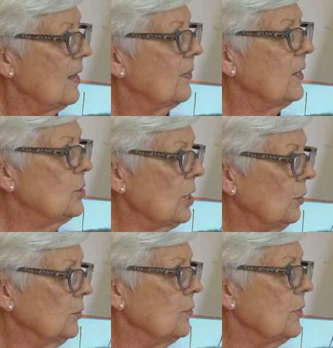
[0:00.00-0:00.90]
They
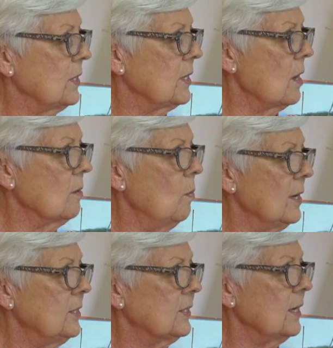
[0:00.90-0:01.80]
shelter the young
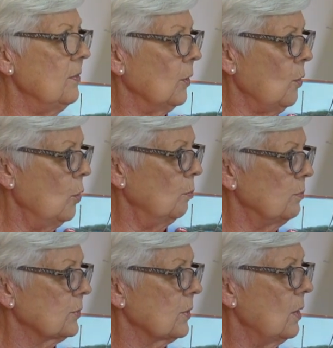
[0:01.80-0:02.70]
ones in their
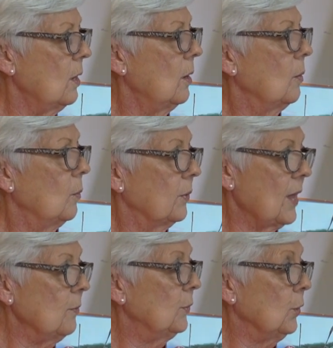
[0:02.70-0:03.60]
homes.
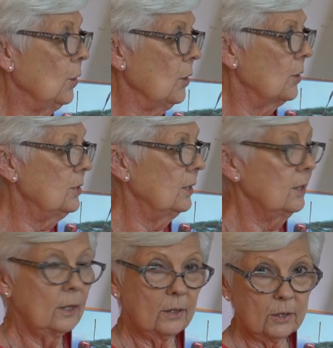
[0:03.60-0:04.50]
Without the herd,
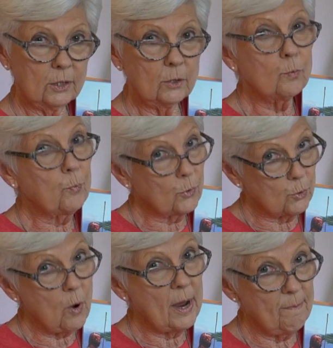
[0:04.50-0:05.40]
the
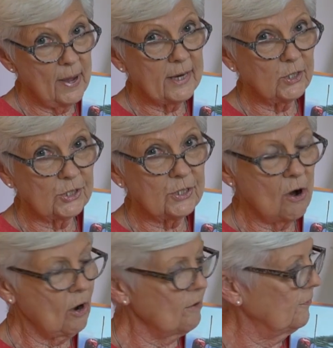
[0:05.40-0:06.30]
tribe might
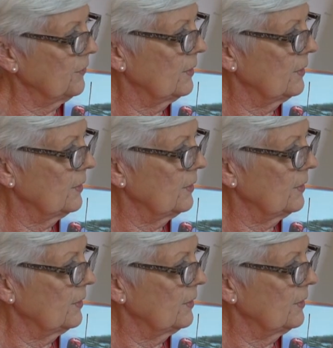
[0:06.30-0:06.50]
starve.